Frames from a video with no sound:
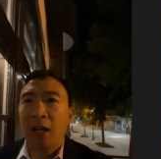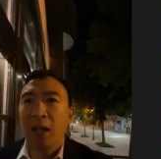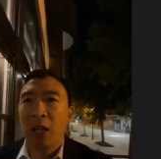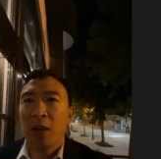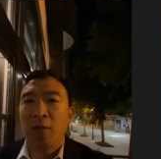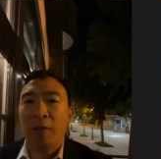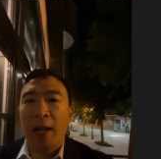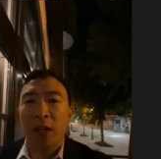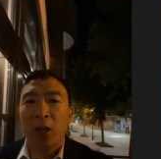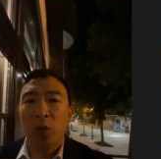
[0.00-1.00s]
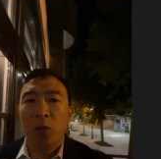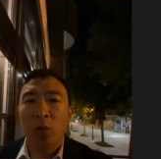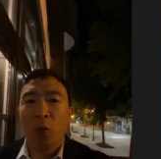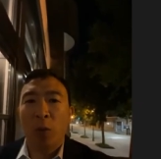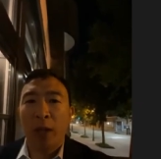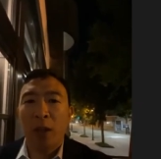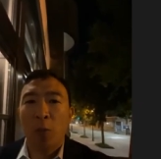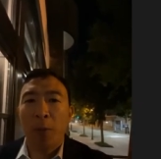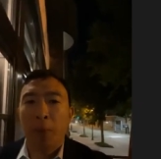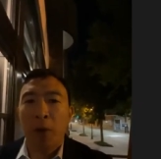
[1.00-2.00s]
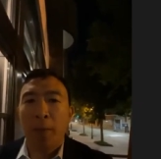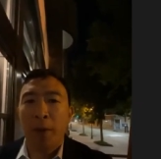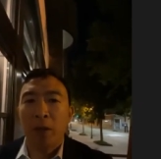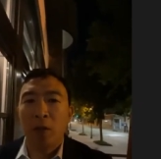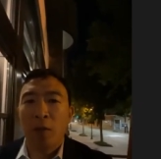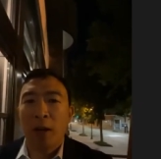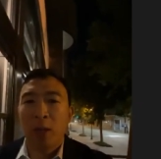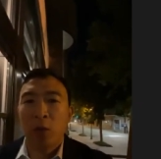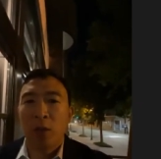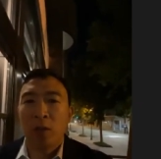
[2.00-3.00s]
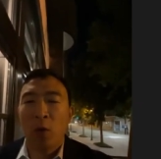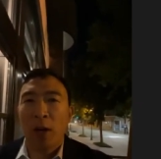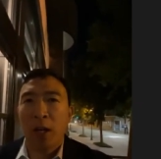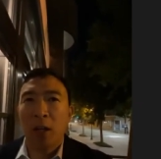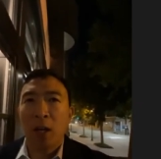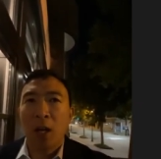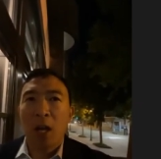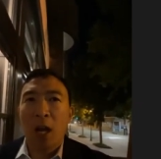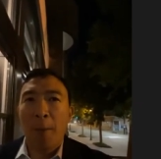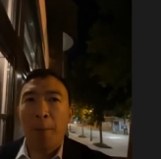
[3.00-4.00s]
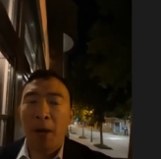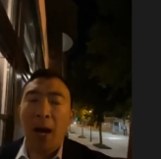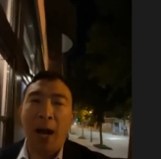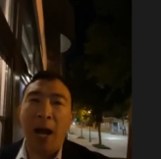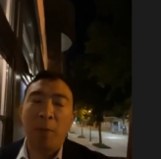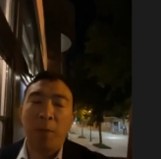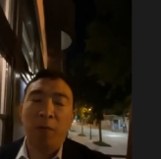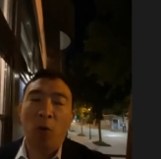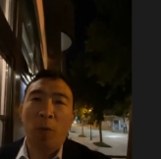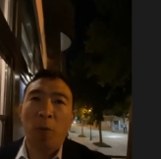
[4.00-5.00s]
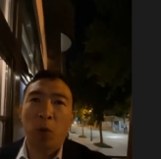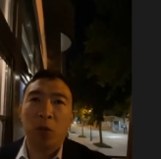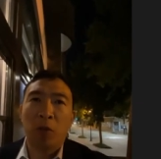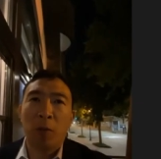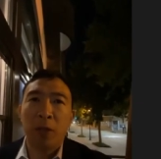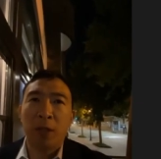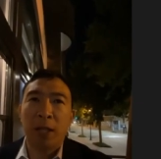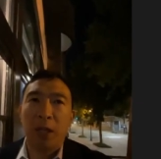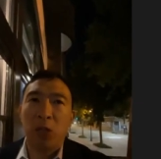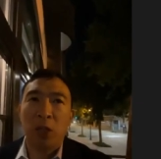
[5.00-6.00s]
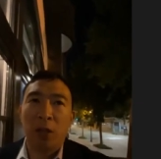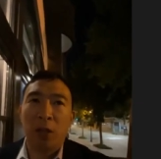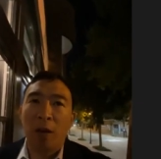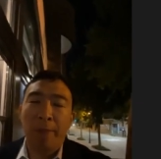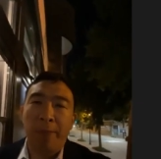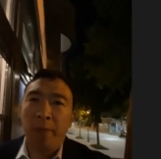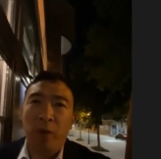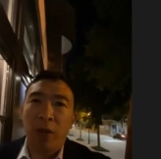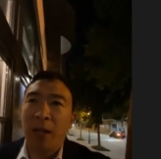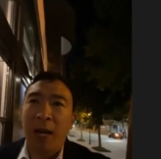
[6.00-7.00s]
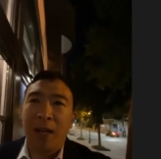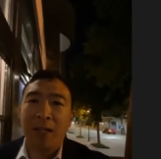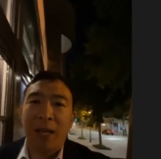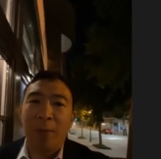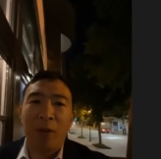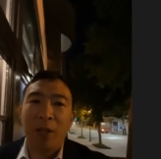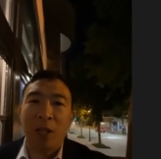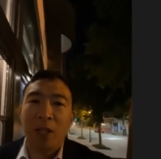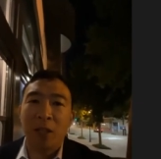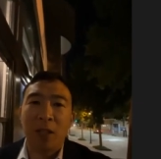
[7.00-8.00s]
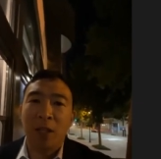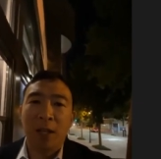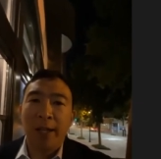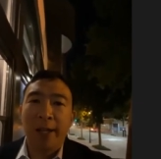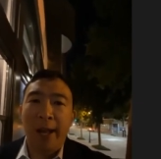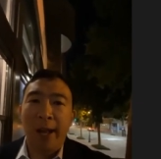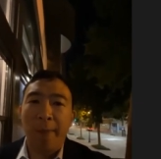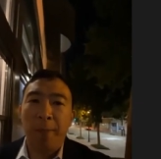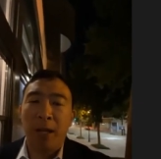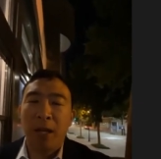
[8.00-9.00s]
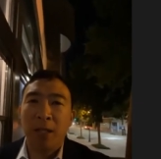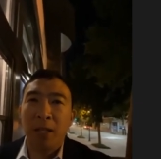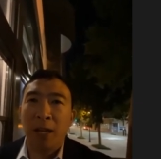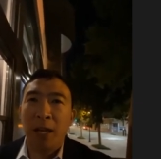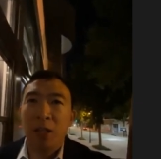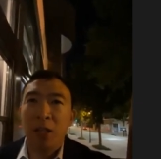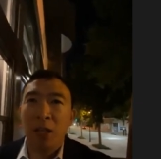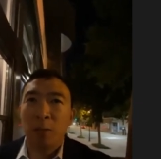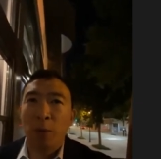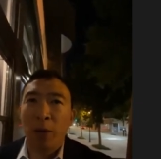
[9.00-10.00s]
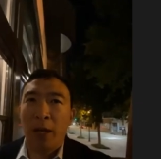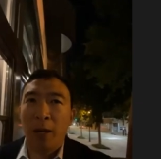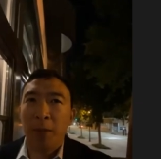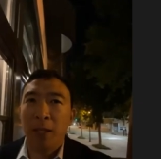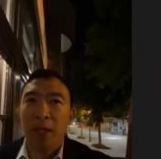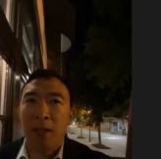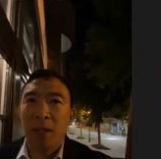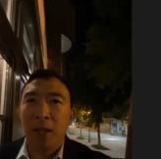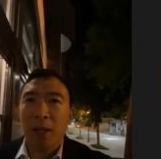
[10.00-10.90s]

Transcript: a ton of value with open primaries and ranked choice voting. But I'd be for proportional representation for a lot of the same reasons, because it does break up this.